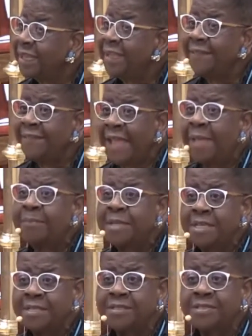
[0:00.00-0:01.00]
And that
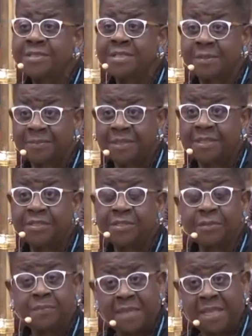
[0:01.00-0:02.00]
means something
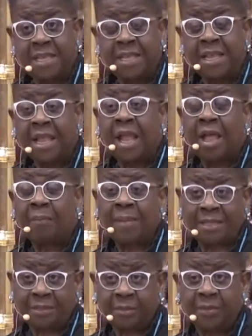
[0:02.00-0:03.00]
to me
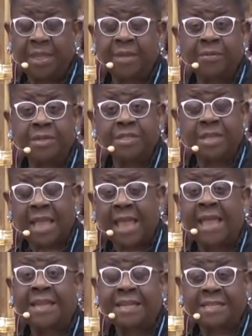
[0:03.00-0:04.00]
about the way in which
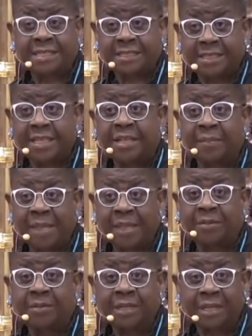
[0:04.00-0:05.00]
I need to think
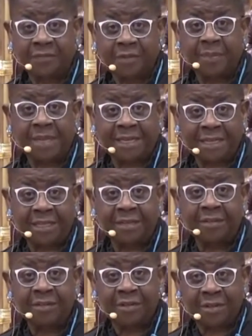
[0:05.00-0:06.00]
about everybody
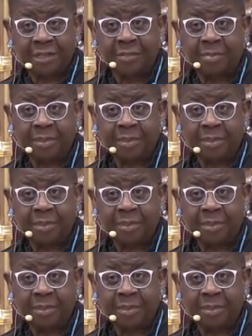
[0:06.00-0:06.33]
on the